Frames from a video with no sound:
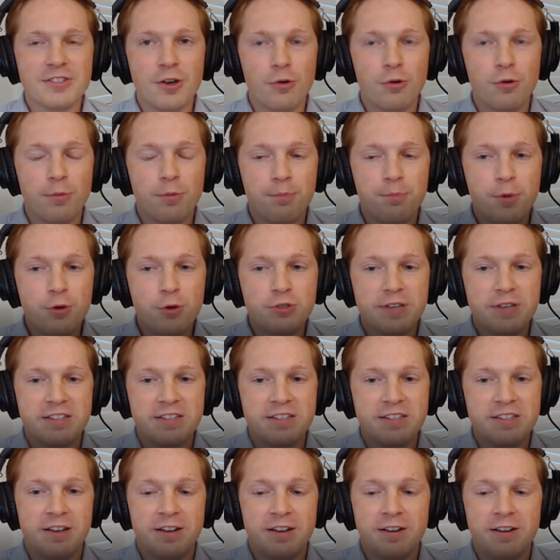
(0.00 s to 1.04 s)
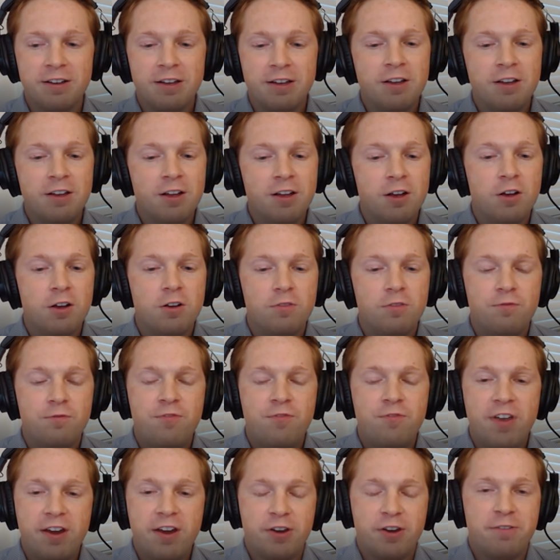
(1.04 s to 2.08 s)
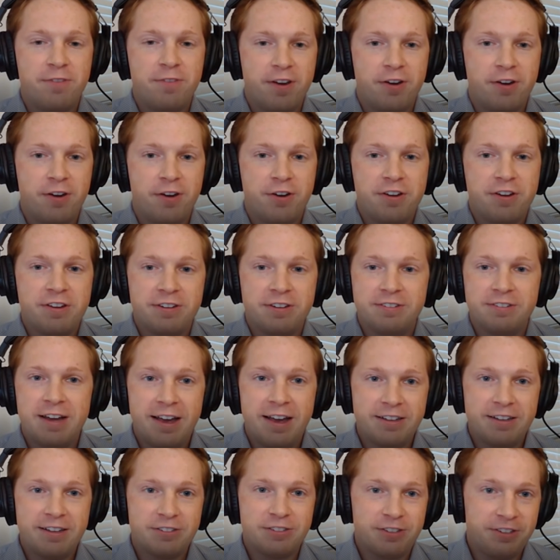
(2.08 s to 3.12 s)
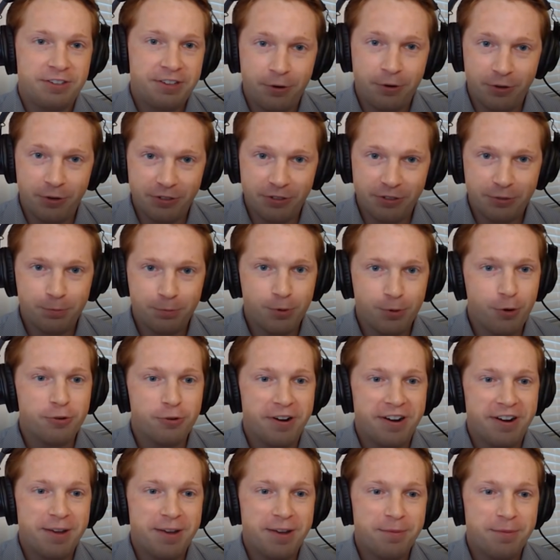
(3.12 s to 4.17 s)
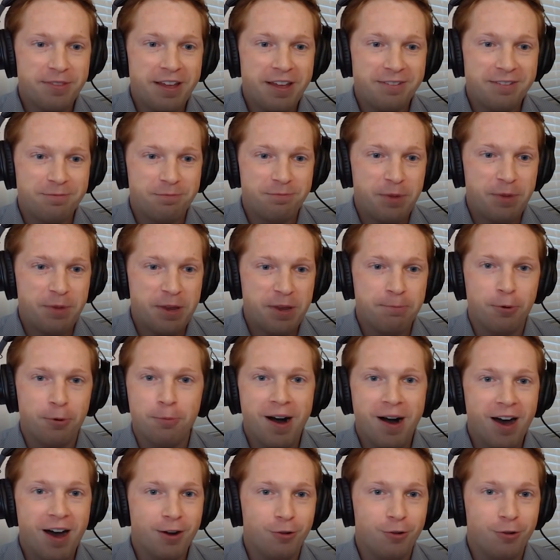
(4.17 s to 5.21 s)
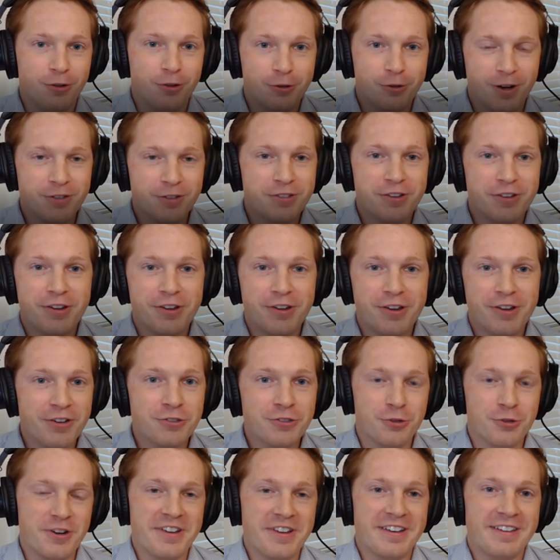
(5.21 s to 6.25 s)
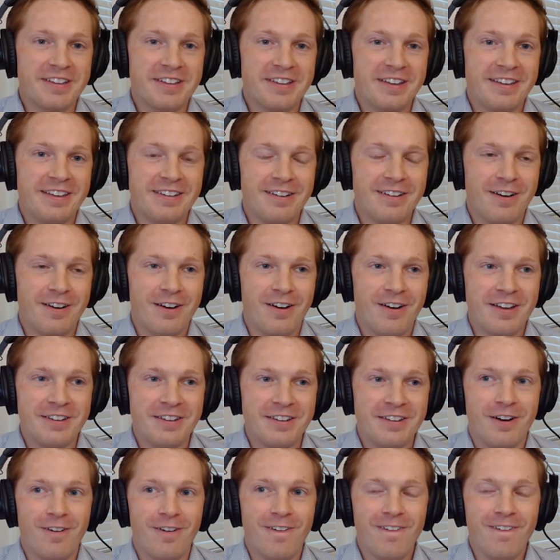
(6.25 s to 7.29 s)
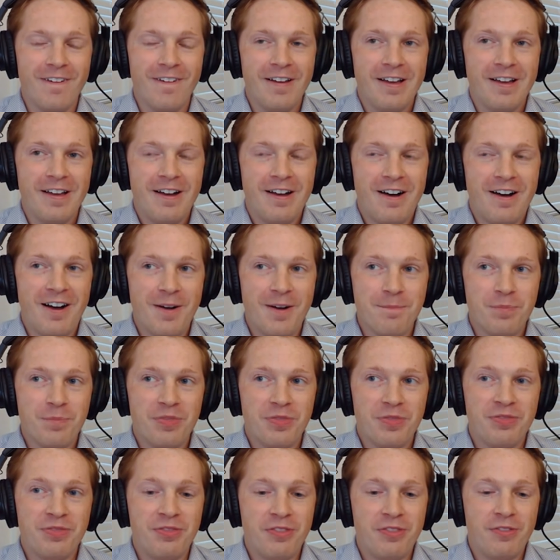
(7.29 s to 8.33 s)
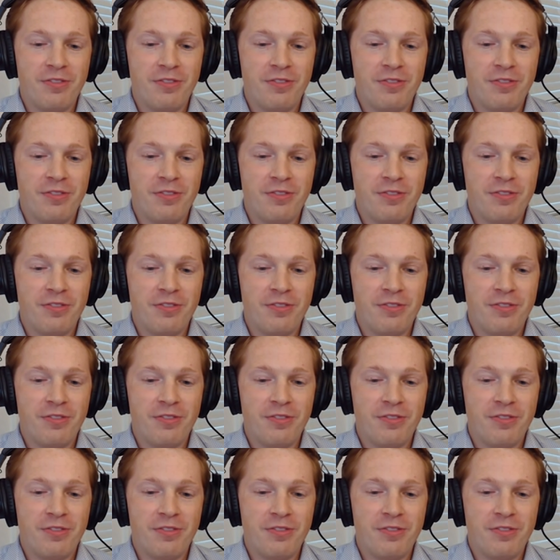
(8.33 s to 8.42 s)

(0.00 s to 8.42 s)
so Moose has a very, very nice adherence program that people model across the country and uh, and all. Um,